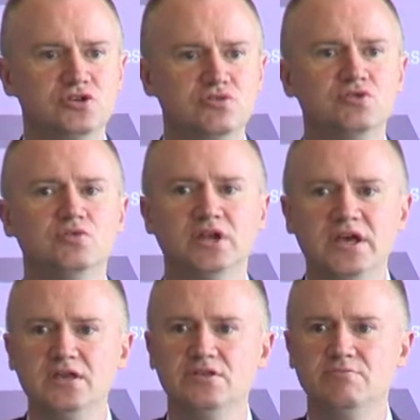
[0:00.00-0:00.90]
You will
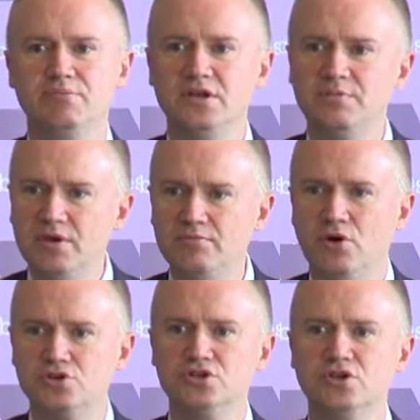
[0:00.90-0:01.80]
hear them being a bit
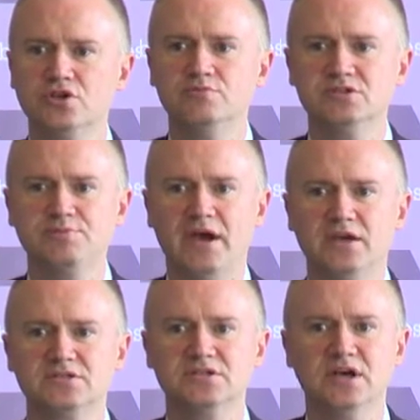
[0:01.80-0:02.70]
more
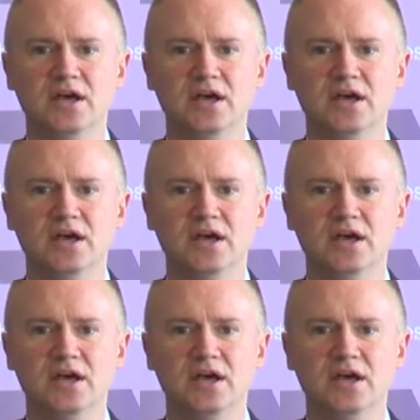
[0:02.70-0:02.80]
circumspect